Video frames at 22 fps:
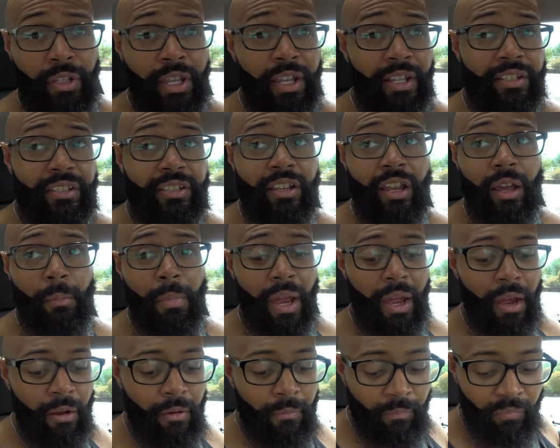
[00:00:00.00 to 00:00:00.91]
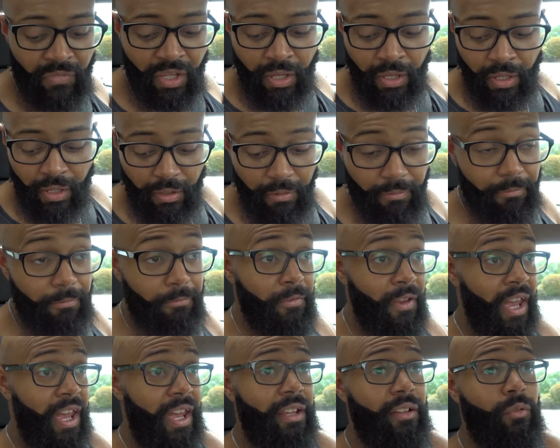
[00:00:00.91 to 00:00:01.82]
that's come out. In
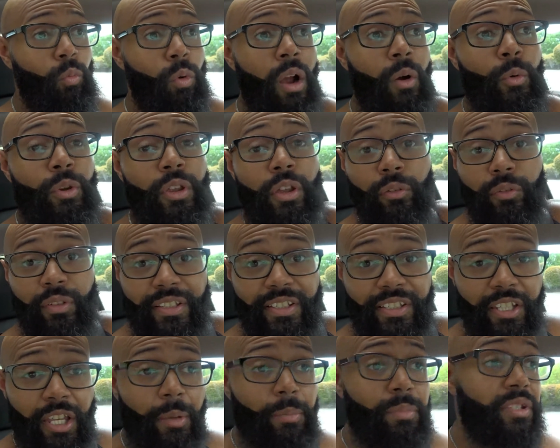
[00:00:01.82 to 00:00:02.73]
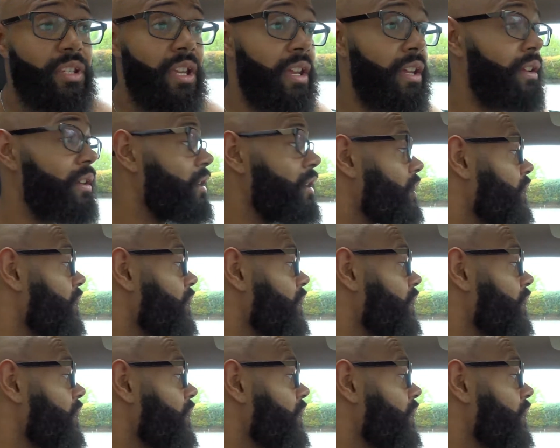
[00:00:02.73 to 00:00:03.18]
fact, while we're on the subject,